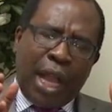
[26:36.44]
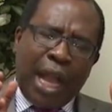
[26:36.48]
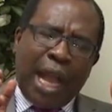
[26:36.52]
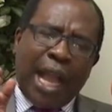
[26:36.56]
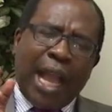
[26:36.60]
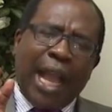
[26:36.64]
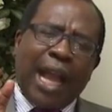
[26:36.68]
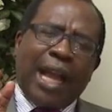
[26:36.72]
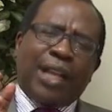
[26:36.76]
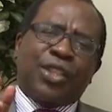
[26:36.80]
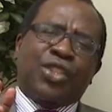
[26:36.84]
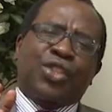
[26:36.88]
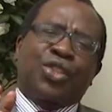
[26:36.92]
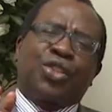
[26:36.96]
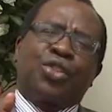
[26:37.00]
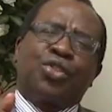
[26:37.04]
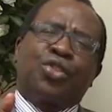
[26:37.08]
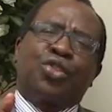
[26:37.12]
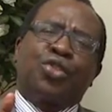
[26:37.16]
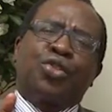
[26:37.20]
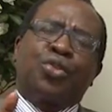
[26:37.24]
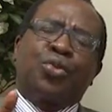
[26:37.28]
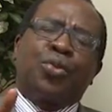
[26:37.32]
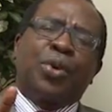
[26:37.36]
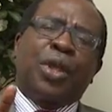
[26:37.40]
I ask you
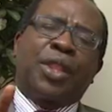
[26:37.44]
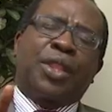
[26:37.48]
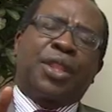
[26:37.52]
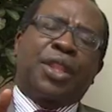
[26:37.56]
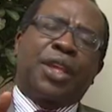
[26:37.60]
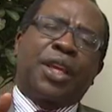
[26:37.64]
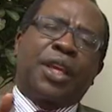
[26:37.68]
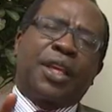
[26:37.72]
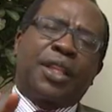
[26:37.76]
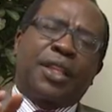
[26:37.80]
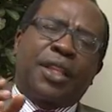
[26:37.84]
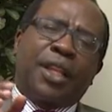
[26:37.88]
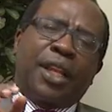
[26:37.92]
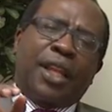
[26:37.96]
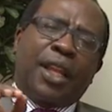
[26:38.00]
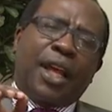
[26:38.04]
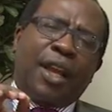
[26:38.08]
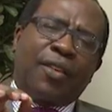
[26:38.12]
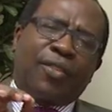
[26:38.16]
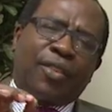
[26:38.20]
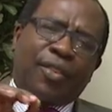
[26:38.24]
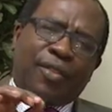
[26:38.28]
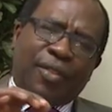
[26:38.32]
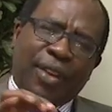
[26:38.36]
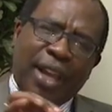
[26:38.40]
to do a thing in the
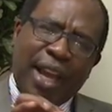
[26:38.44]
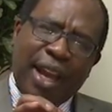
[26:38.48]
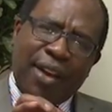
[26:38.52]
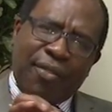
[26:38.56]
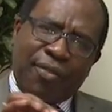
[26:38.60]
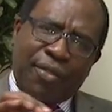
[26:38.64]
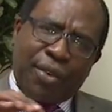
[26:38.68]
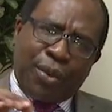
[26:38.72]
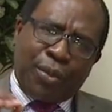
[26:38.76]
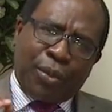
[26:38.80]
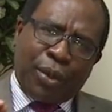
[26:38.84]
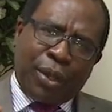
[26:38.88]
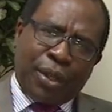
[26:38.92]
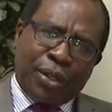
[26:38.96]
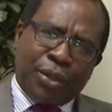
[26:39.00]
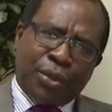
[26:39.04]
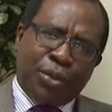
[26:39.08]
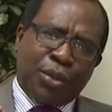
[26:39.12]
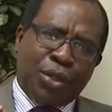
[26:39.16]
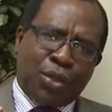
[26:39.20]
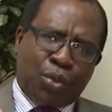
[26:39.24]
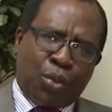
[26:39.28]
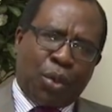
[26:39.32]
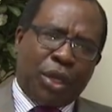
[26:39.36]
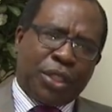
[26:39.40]
life of everyone
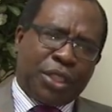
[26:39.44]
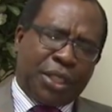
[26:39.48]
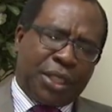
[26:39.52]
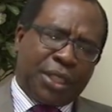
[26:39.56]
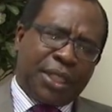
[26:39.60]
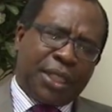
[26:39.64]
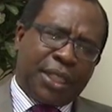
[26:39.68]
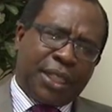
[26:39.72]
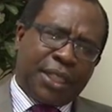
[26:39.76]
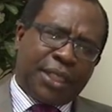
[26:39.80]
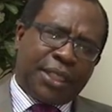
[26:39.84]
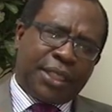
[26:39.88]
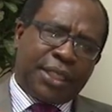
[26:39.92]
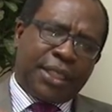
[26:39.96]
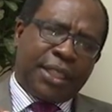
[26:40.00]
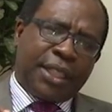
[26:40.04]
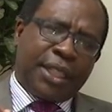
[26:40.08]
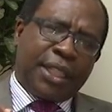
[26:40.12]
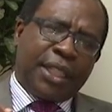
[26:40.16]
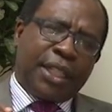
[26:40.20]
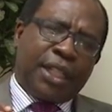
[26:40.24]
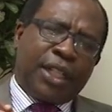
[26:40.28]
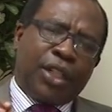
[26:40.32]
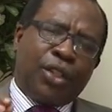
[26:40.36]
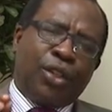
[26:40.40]
who is watching this.
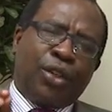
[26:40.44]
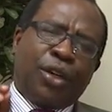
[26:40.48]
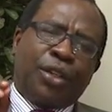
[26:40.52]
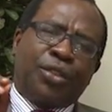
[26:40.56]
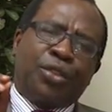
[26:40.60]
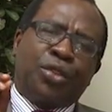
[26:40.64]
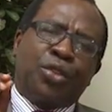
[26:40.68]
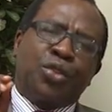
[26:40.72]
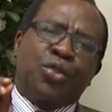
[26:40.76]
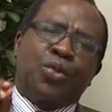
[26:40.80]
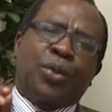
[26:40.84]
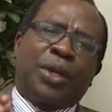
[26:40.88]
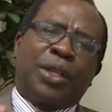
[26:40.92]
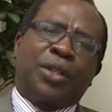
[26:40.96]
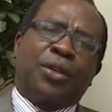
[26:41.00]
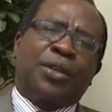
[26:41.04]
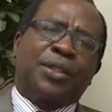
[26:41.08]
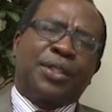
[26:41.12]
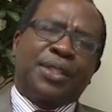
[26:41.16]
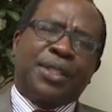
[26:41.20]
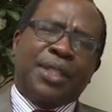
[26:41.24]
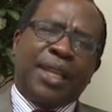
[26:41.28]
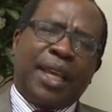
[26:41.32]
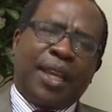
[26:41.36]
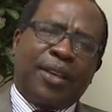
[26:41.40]
Lord, those who are
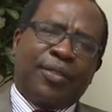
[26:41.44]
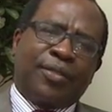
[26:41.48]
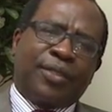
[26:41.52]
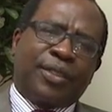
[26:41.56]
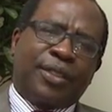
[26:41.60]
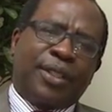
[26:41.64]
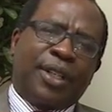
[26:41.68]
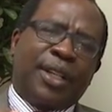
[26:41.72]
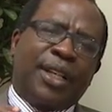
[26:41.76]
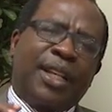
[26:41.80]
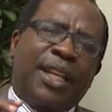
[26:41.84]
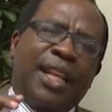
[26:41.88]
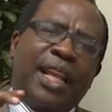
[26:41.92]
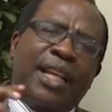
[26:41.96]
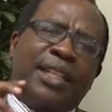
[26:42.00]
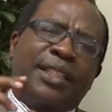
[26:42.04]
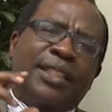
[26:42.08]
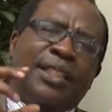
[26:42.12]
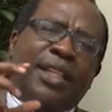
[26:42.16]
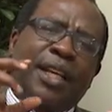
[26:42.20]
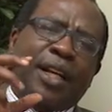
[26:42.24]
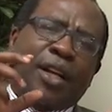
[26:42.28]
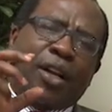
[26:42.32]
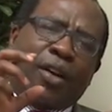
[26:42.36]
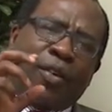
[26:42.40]
not saved, let
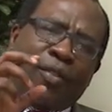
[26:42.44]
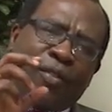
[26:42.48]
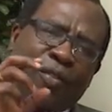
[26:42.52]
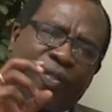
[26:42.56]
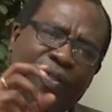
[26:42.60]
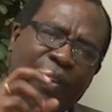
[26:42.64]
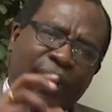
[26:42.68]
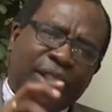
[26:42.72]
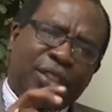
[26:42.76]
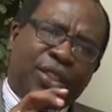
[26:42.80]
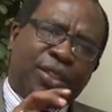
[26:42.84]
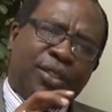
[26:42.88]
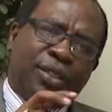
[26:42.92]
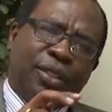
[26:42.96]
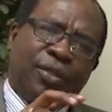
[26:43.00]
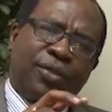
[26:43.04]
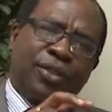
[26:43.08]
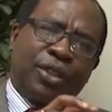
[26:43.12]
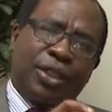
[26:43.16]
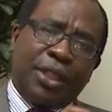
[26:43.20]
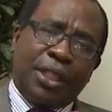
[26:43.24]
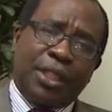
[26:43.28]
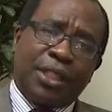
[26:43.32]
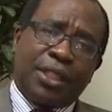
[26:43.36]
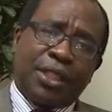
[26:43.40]
the confession of
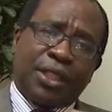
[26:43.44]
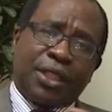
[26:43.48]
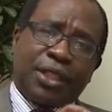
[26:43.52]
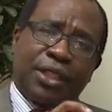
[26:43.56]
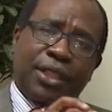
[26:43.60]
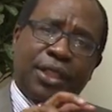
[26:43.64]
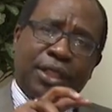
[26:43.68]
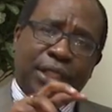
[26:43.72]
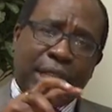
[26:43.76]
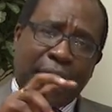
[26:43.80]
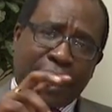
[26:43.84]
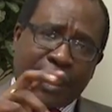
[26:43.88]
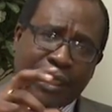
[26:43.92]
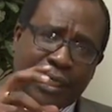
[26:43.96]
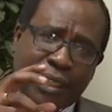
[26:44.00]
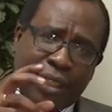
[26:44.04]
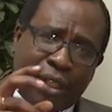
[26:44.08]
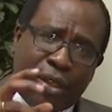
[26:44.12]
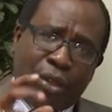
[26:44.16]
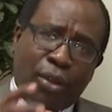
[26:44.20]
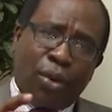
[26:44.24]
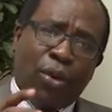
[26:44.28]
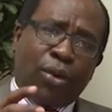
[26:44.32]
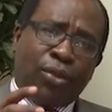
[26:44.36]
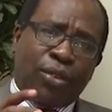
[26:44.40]
Jesus as
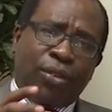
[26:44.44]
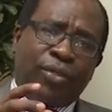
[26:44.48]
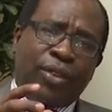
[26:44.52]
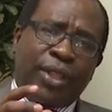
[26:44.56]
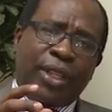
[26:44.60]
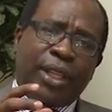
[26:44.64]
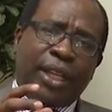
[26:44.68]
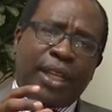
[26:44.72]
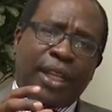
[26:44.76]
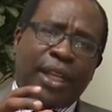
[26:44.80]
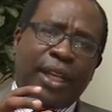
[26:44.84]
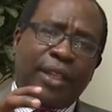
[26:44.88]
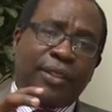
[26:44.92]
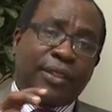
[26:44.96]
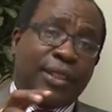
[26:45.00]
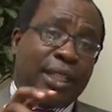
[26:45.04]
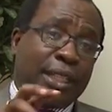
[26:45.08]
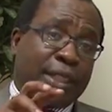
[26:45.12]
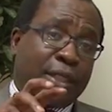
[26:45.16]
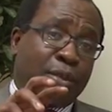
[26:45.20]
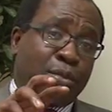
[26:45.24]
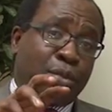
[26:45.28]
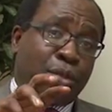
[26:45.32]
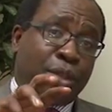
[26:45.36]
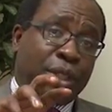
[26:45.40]
Lord over their lives,
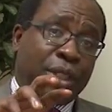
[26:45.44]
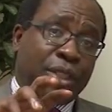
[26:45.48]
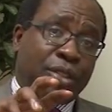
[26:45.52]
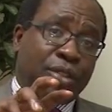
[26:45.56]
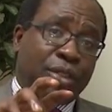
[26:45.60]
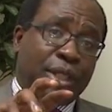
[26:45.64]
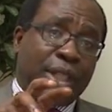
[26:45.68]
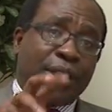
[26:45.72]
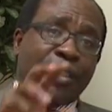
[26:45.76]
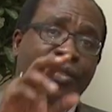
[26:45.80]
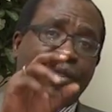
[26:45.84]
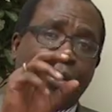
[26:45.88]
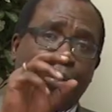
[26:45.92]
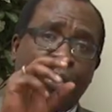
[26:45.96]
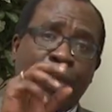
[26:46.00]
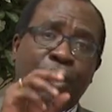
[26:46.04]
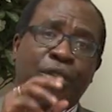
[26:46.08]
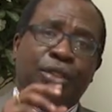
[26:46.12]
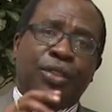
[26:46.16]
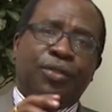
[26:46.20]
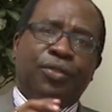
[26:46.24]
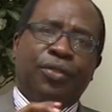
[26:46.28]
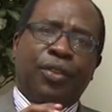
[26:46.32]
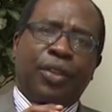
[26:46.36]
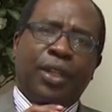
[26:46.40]
let it bring
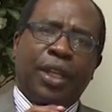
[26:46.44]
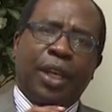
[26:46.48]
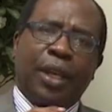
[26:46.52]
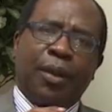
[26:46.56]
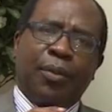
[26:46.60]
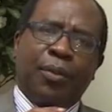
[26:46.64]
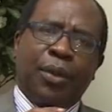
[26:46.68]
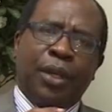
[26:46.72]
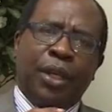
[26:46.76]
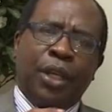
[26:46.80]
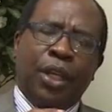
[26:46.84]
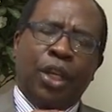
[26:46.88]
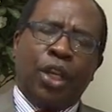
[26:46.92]
transformation for them.